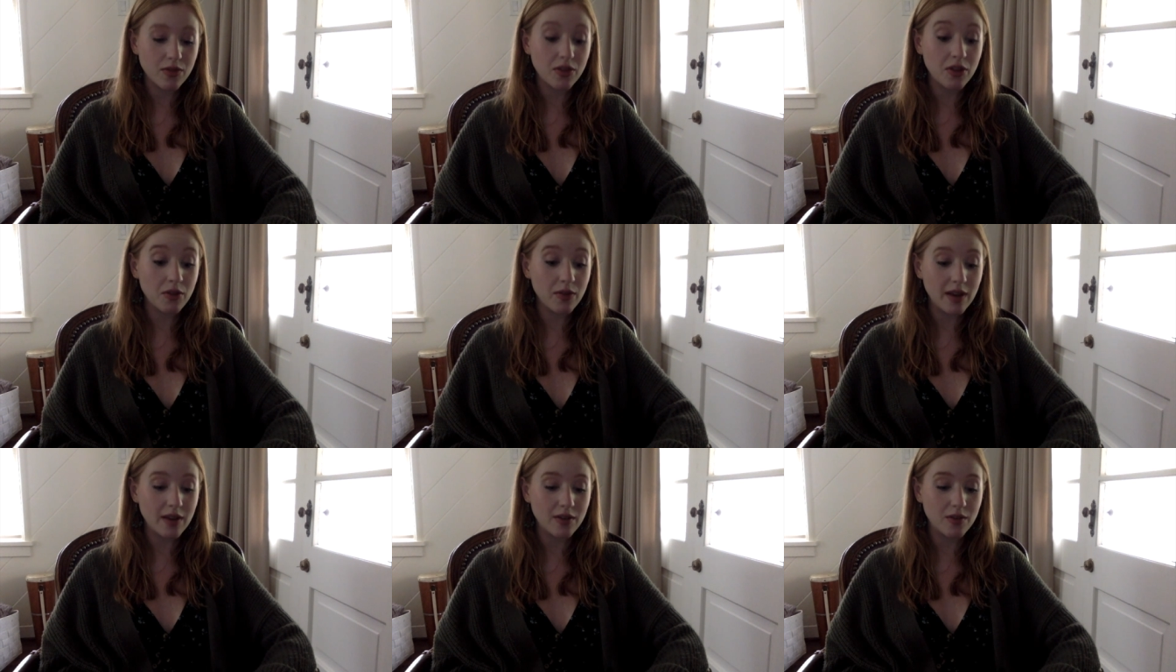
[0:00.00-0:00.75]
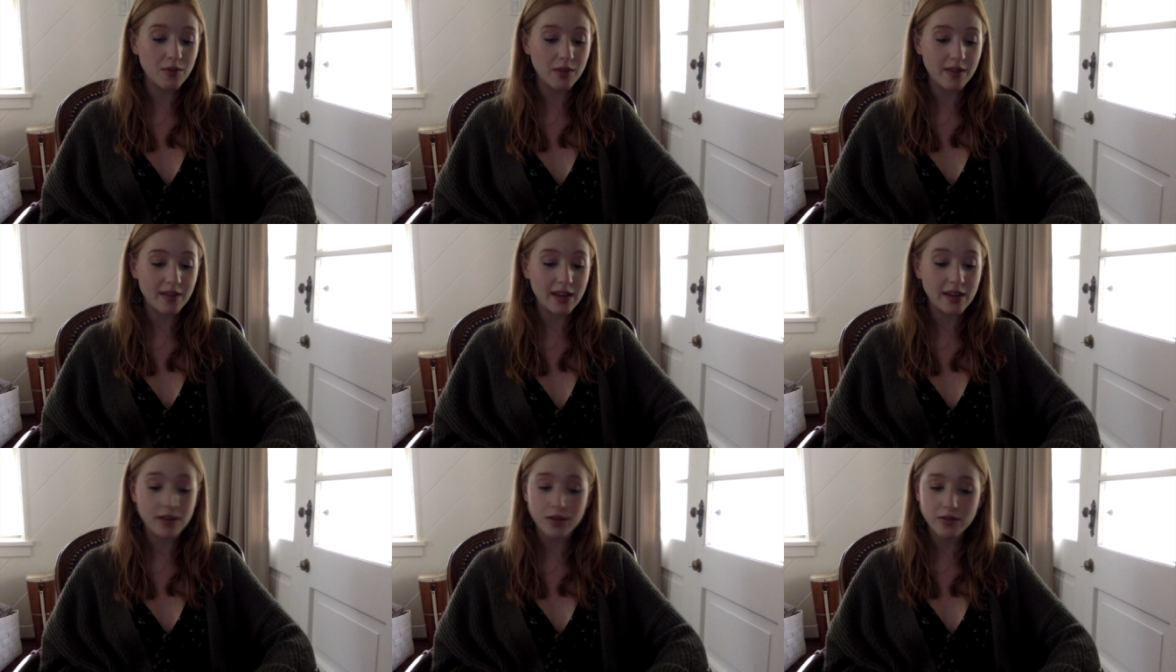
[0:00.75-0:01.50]
theoretical
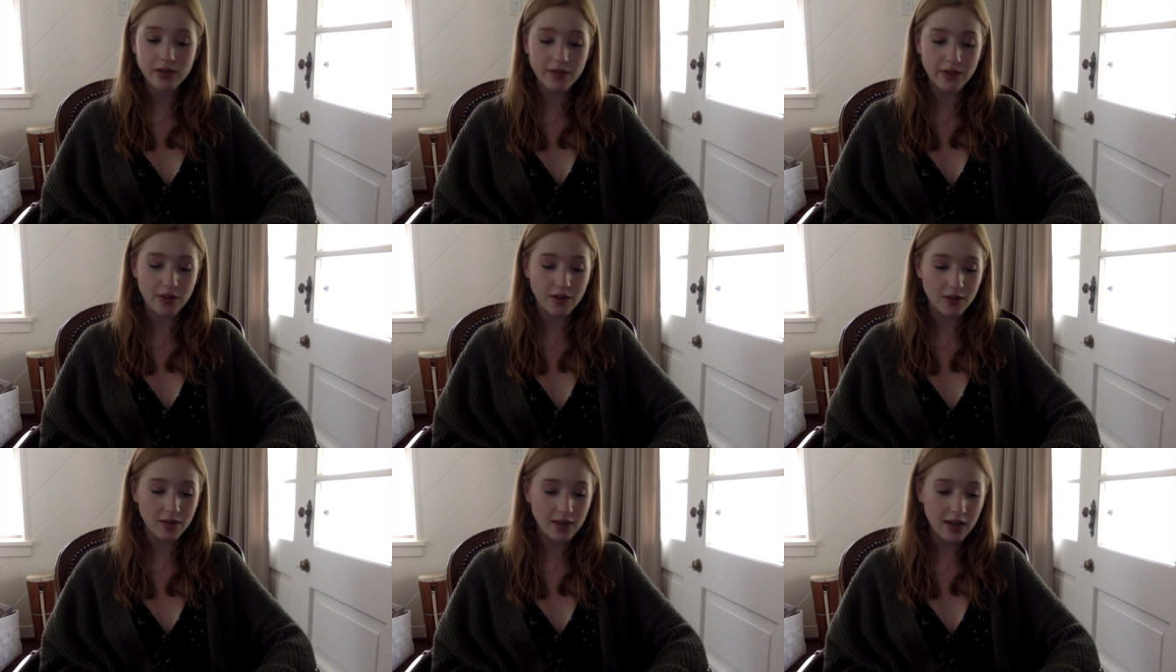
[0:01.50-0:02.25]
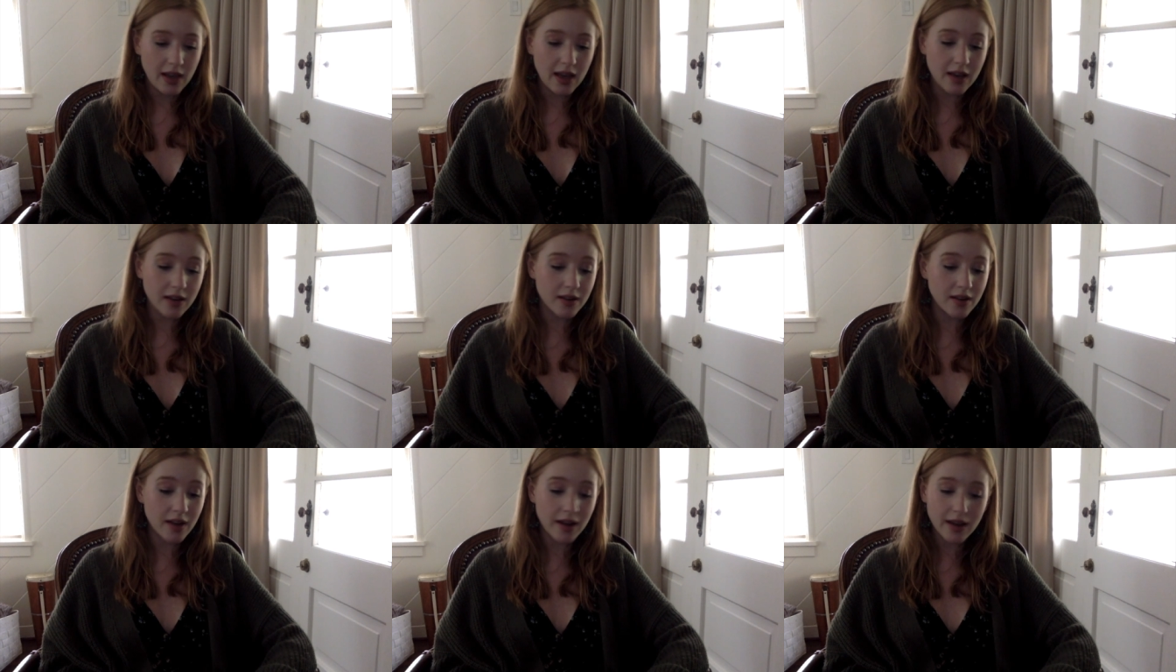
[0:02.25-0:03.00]
reasoning too difficult and could
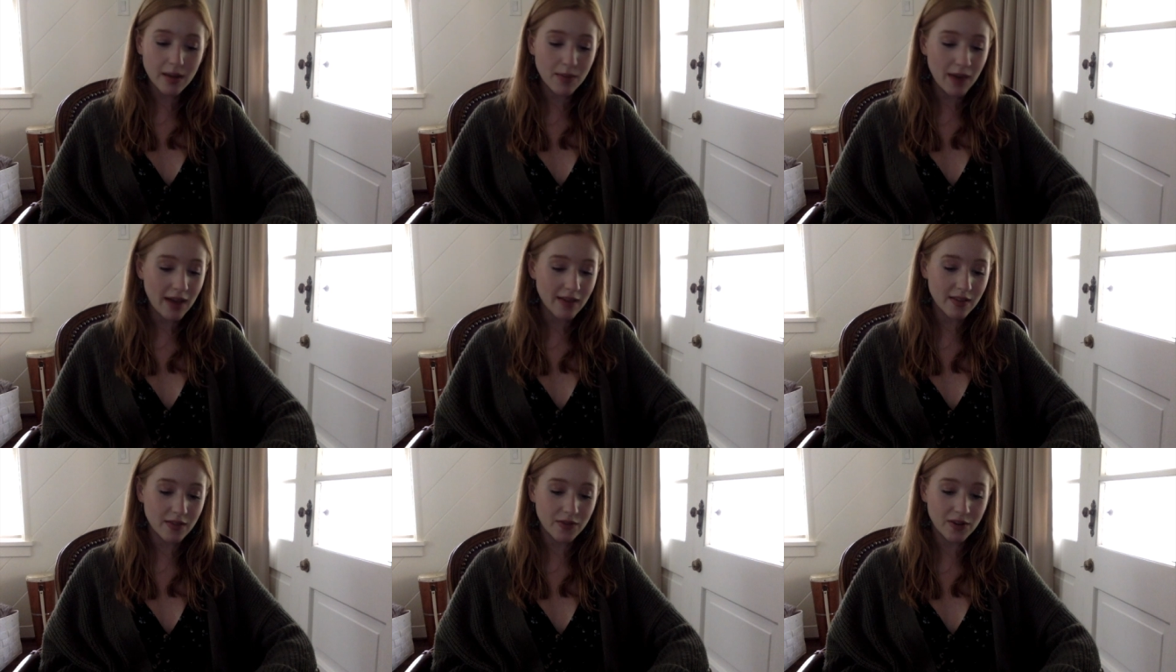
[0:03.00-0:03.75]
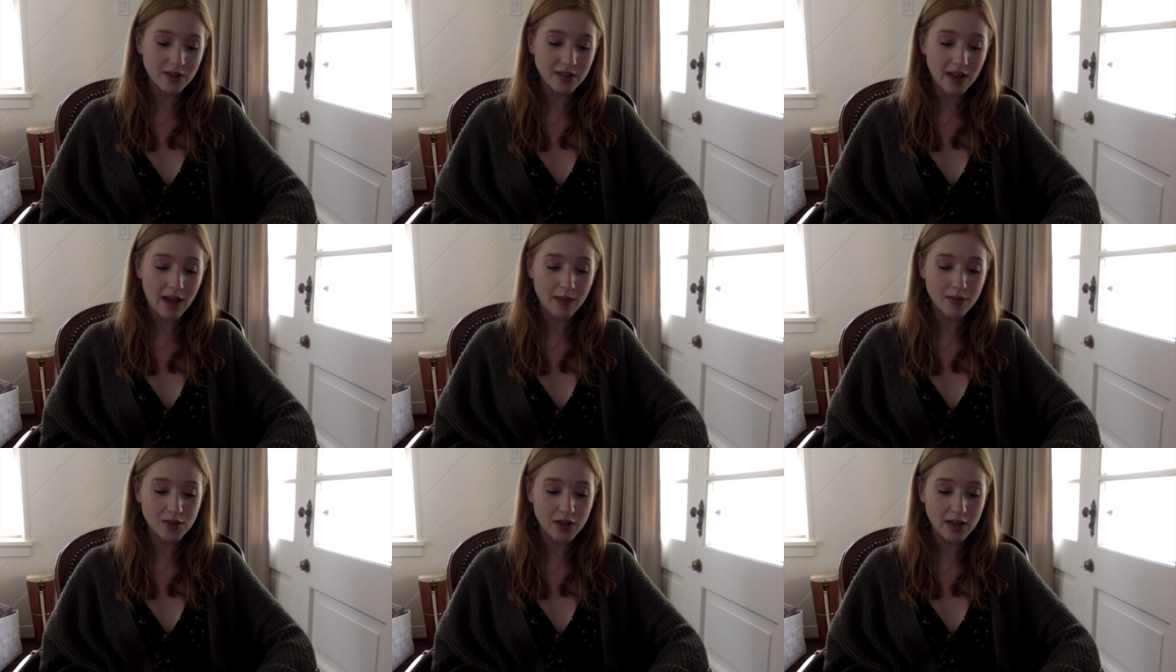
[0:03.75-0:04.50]
not get past the first
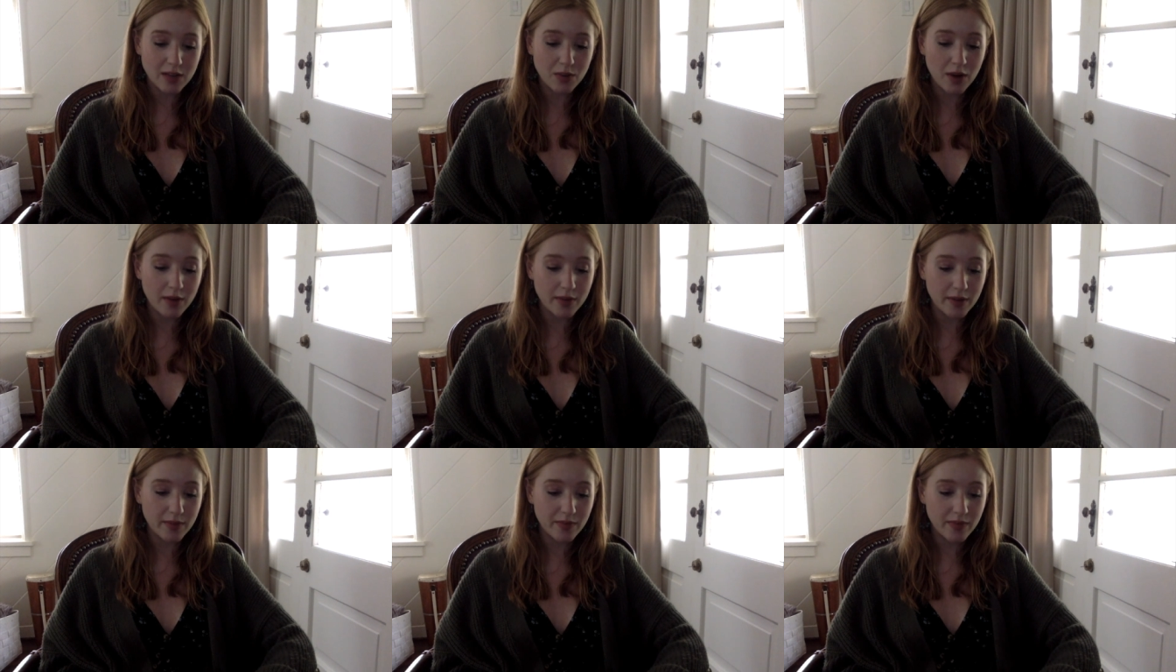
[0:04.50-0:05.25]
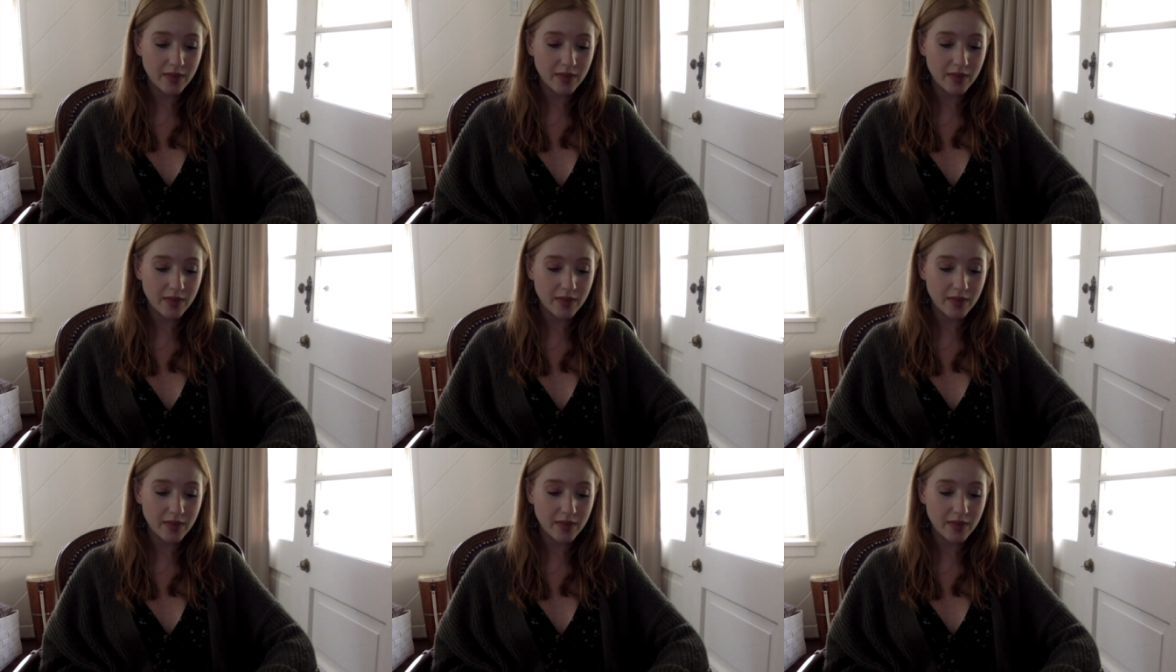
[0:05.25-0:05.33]
abstract problem.